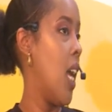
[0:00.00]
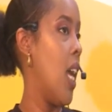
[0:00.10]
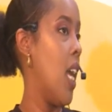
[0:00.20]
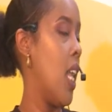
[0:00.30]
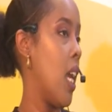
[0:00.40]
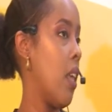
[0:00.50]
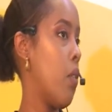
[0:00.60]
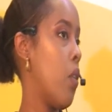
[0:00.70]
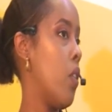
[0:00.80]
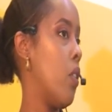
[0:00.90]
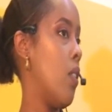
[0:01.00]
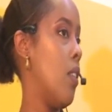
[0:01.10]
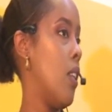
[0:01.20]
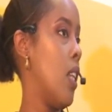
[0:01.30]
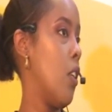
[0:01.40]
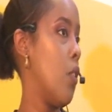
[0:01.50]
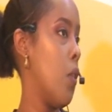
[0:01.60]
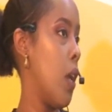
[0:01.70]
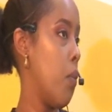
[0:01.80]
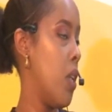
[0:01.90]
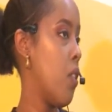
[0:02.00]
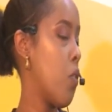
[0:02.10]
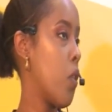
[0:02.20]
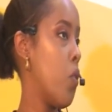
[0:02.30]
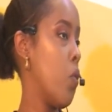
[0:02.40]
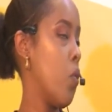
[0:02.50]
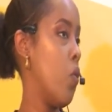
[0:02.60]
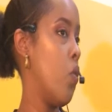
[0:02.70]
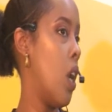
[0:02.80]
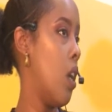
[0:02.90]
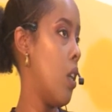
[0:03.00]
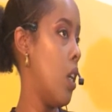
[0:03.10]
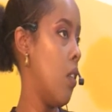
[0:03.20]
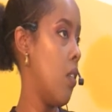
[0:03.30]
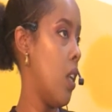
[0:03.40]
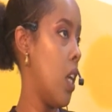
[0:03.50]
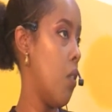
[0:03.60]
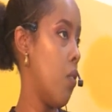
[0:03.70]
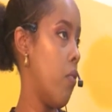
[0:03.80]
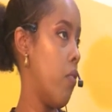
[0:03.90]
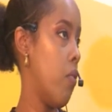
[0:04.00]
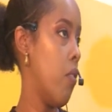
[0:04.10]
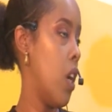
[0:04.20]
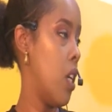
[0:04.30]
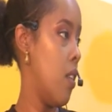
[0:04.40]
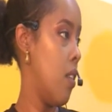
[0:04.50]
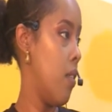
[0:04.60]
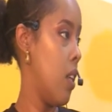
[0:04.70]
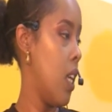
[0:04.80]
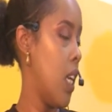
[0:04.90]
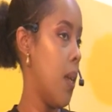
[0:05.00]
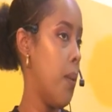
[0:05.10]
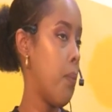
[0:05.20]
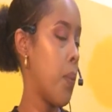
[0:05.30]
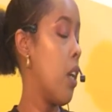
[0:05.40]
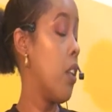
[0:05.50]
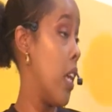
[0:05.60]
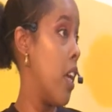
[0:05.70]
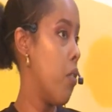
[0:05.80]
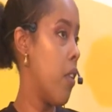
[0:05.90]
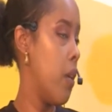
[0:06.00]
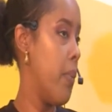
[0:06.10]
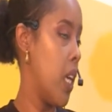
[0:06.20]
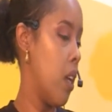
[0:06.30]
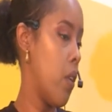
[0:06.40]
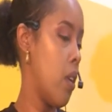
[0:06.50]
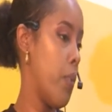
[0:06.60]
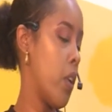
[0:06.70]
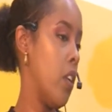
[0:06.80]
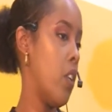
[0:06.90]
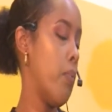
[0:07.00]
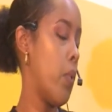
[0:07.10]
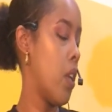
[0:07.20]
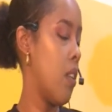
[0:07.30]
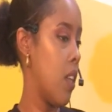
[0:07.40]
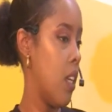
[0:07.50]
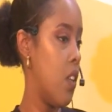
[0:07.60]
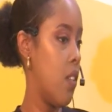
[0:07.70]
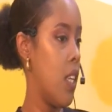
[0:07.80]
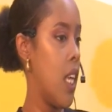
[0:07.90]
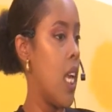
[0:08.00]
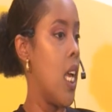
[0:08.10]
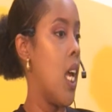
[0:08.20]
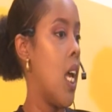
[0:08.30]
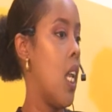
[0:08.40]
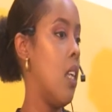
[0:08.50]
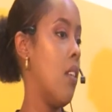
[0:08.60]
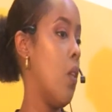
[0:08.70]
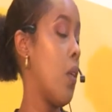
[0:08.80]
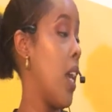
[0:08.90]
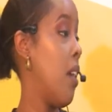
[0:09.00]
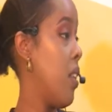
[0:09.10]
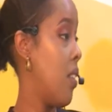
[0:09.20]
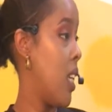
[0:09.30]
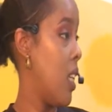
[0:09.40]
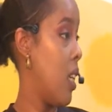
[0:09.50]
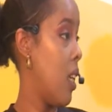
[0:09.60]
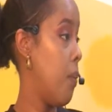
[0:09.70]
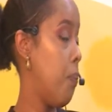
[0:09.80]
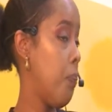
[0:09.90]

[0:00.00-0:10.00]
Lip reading: And I thought, I went and talked to Arthur. He's the head of RTV, the head of RBA, Rwanda Broadcasting Agency. And I said, look, I have this idea.